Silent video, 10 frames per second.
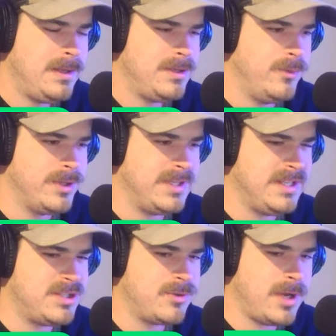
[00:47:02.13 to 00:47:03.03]
with
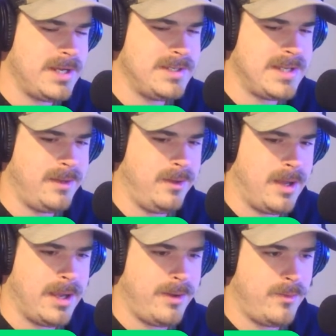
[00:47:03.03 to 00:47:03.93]
the trade
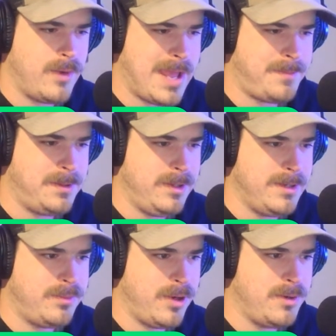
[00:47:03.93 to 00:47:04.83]
deadline rapidly
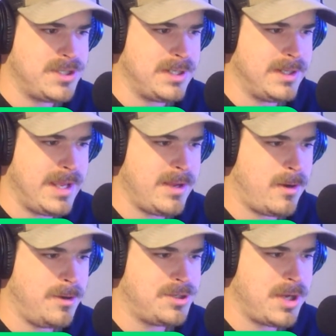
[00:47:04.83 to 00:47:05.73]
approaching, they
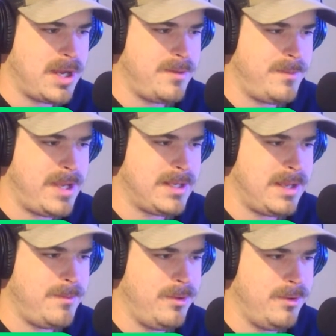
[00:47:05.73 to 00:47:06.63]
are trying to make
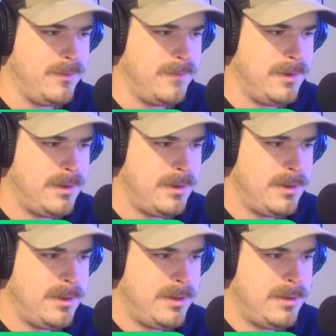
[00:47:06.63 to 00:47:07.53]
a move
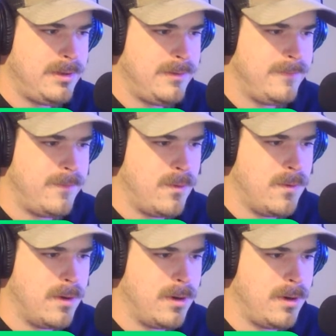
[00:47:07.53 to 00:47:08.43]

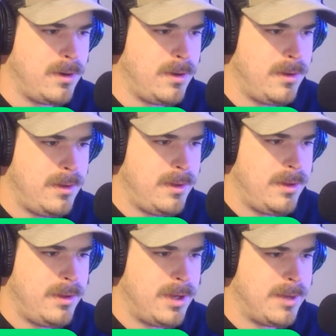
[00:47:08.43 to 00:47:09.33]
for,
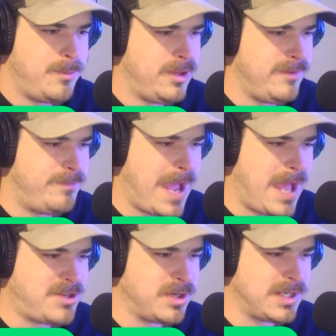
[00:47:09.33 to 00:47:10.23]
I believe,
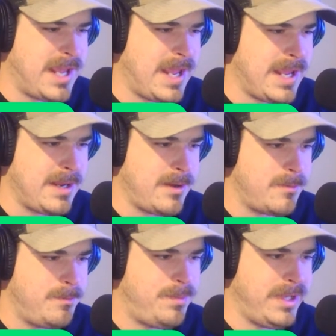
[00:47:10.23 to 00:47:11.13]
Patrick Kane.
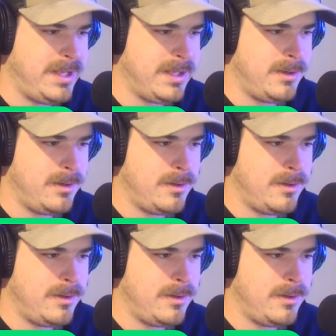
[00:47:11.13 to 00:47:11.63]
Big